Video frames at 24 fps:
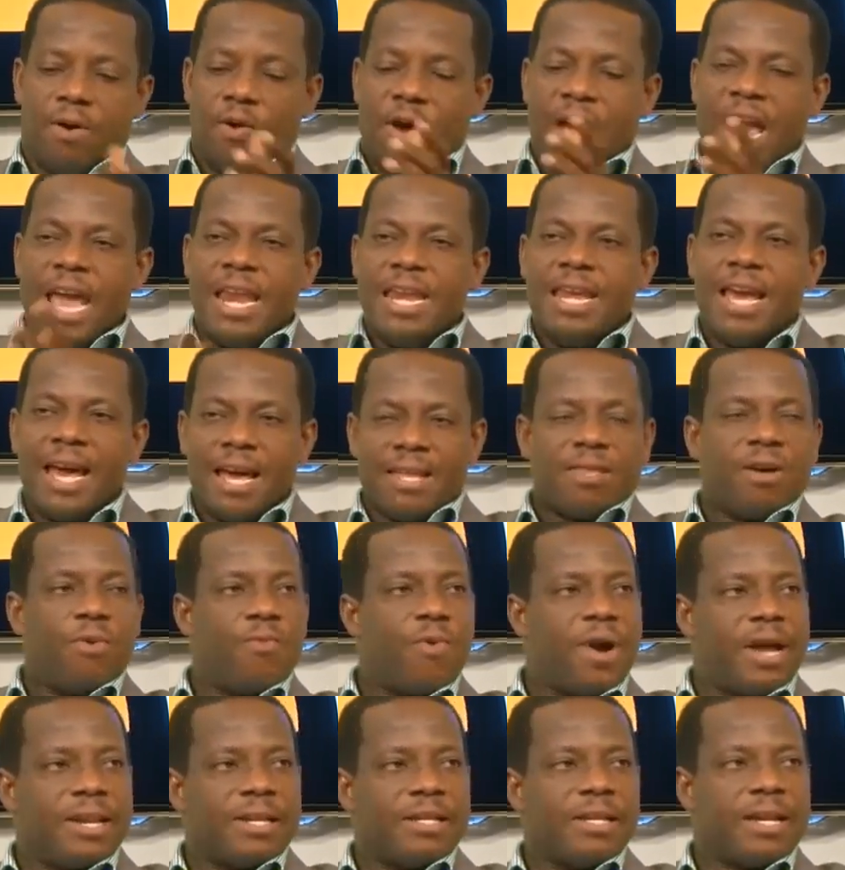Any other
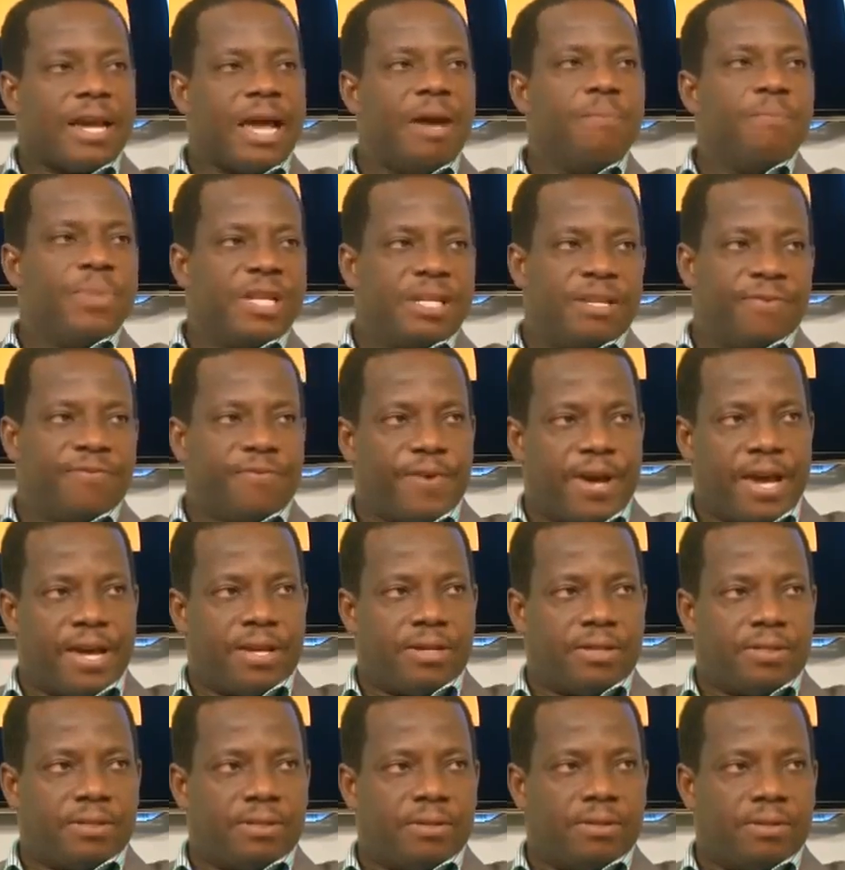one can be
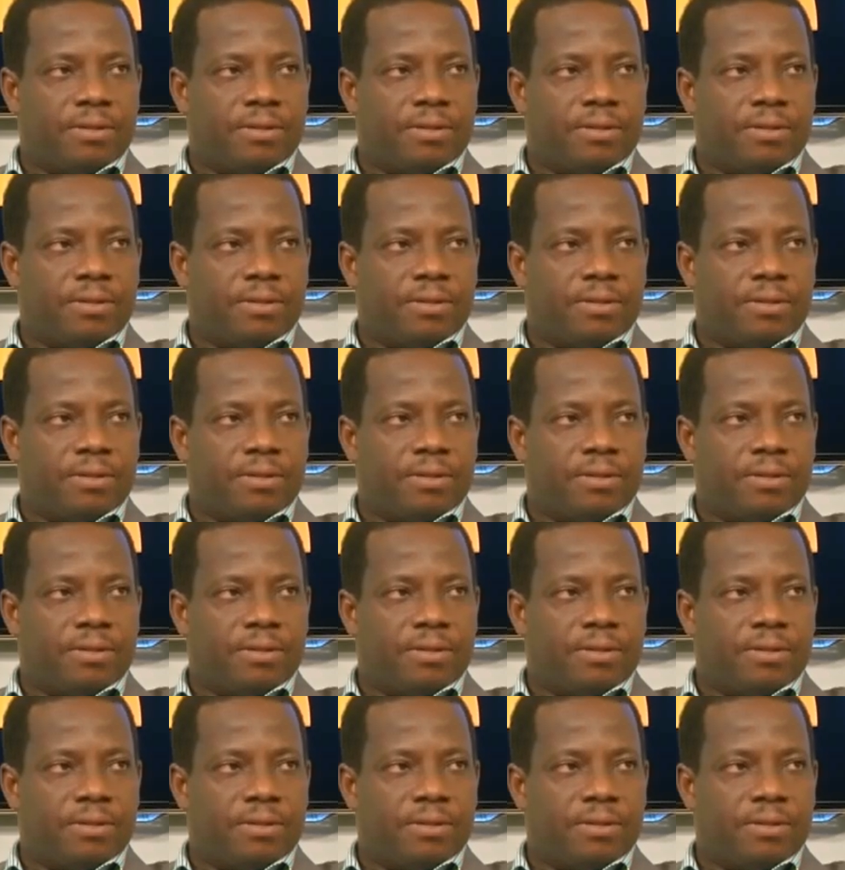deferred.